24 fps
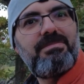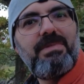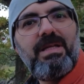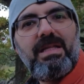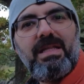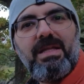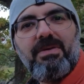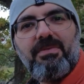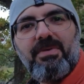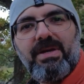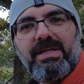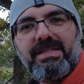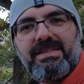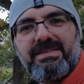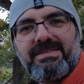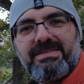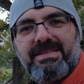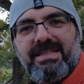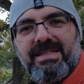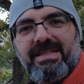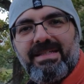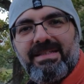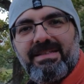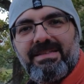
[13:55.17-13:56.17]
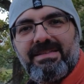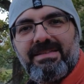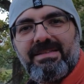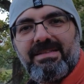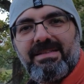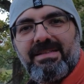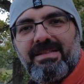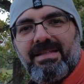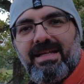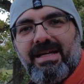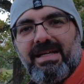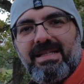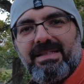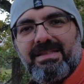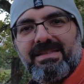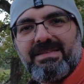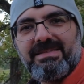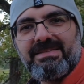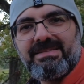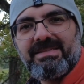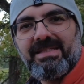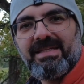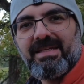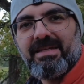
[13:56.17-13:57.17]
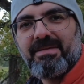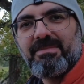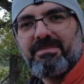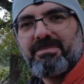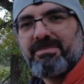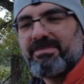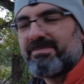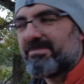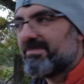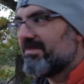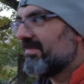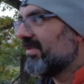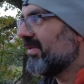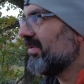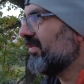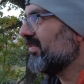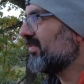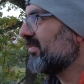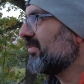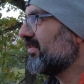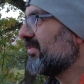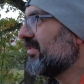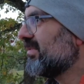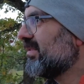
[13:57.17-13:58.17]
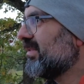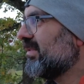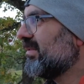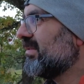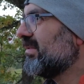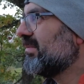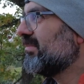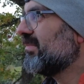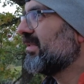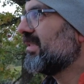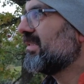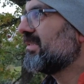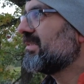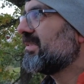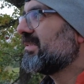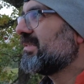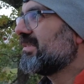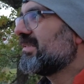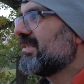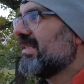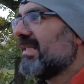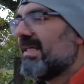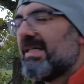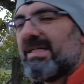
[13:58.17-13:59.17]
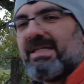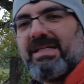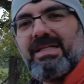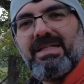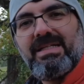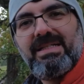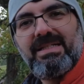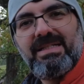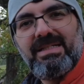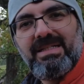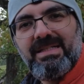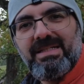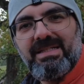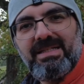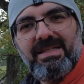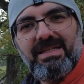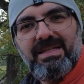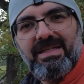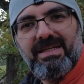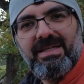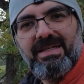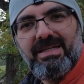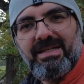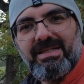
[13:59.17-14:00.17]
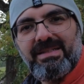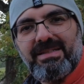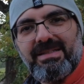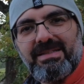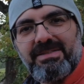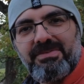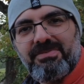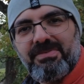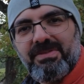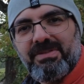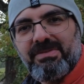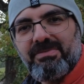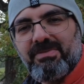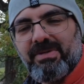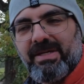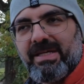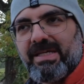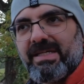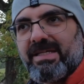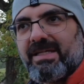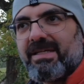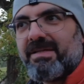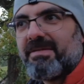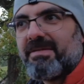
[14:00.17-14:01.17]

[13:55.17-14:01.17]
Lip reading: elevates the landscape or the images in a different way.